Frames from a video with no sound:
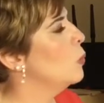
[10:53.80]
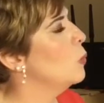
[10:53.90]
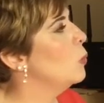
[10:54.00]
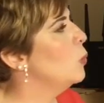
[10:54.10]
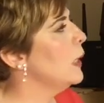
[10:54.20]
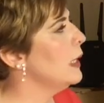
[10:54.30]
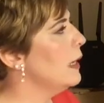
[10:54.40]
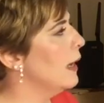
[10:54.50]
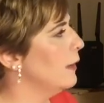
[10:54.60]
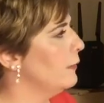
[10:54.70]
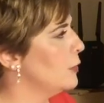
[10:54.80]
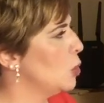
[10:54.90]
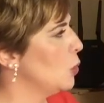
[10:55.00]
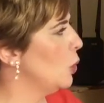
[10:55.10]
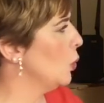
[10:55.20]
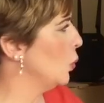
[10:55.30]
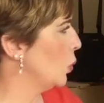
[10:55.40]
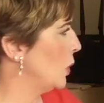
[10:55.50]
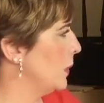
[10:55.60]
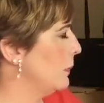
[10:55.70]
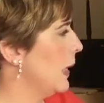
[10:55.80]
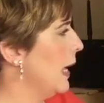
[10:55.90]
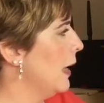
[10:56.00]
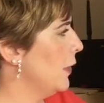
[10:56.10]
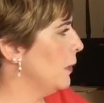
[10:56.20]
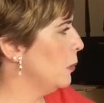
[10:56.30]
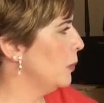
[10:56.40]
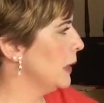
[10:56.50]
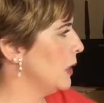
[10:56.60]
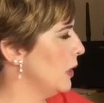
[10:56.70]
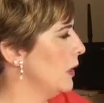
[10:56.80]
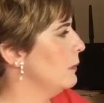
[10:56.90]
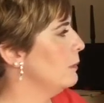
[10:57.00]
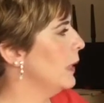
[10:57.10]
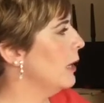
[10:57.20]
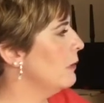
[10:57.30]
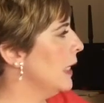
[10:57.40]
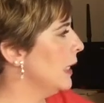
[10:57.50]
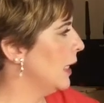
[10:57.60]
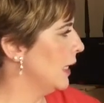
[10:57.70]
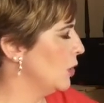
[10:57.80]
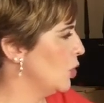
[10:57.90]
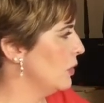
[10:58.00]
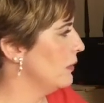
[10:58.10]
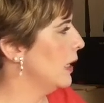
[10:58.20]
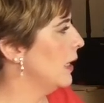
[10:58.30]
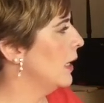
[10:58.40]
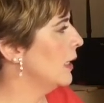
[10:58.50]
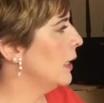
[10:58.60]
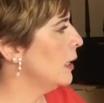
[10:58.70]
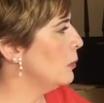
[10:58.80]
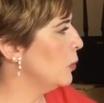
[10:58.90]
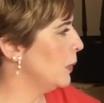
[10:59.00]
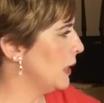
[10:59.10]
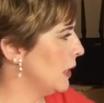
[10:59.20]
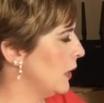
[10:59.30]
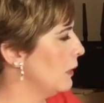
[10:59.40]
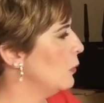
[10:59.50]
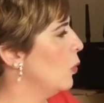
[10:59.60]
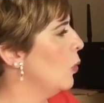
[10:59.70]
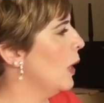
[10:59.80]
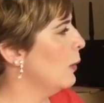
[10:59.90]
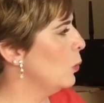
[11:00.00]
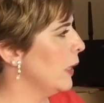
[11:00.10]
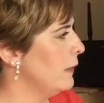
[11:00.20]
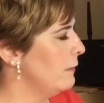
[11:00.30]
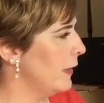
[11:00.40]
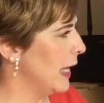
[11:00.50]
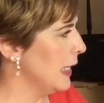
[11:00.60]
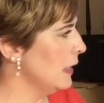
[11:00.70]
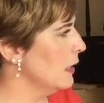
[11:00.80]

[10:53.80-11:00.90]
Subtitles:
We have to use a thermometer, a rain gauge, an anemometer, or a wind vane,